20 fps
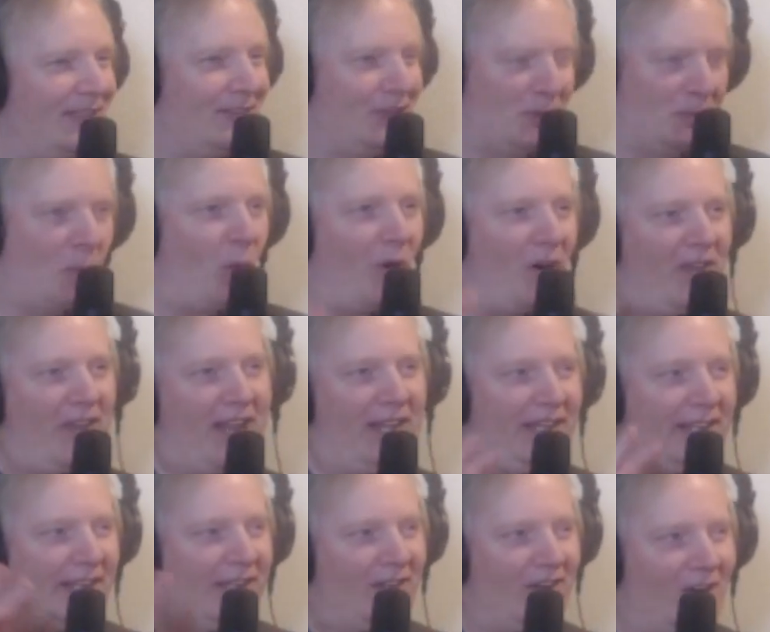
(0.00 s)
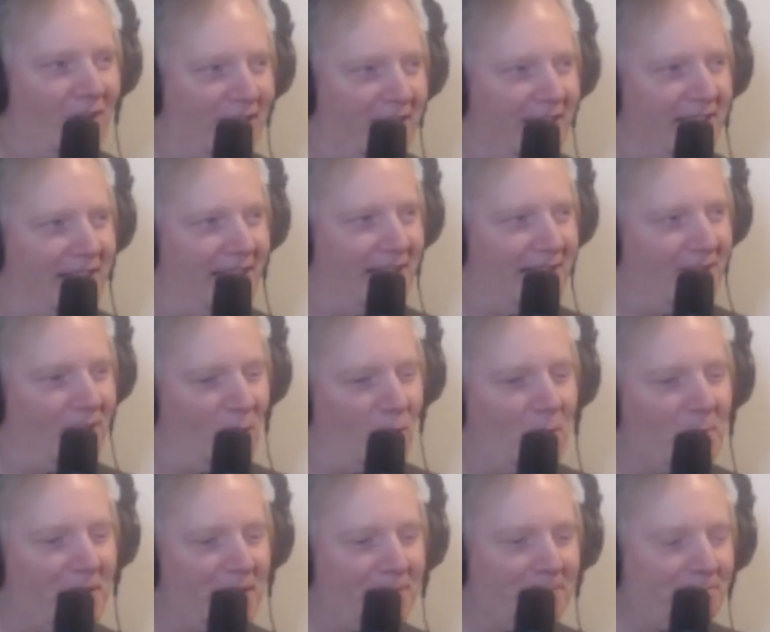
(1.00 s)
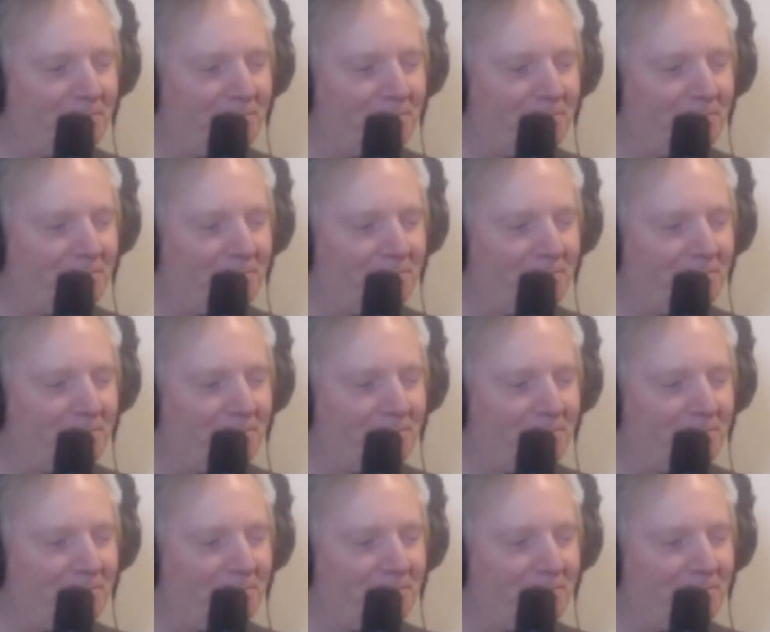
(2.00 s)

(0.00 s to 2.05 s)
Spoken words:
there's more on that later. I'll get to that in a little bit.